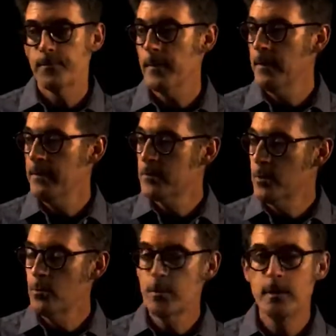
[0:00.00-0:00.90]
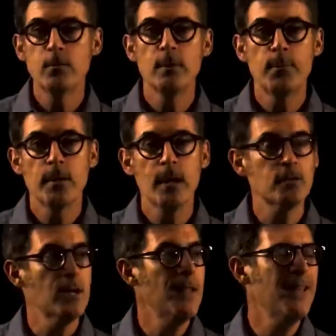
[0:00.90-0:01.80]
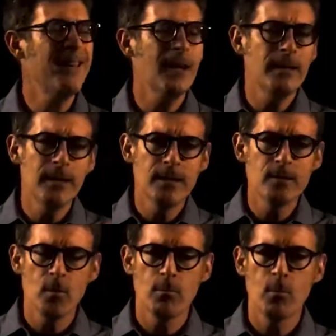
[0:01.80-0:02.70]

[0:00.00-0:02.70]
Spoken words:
All right, so we need reproduction, and then as